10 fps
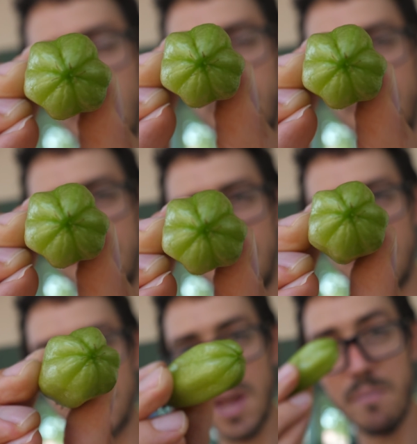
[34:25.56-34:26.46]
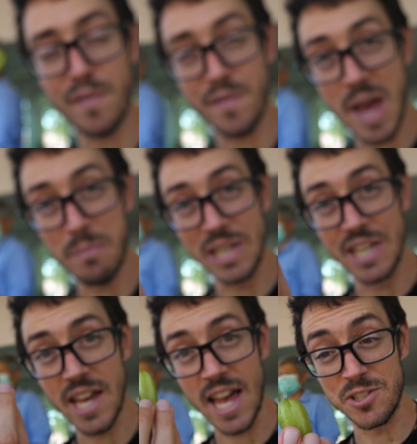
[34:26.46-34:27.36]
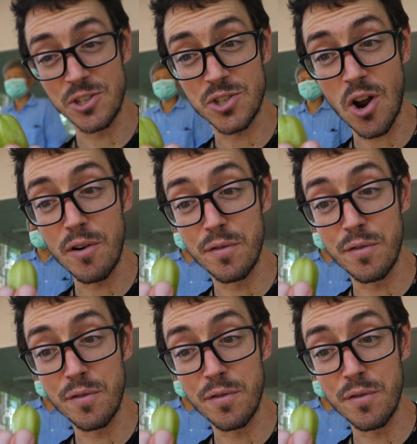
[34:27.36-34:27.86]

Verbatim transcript: Remember, this is the same family as a star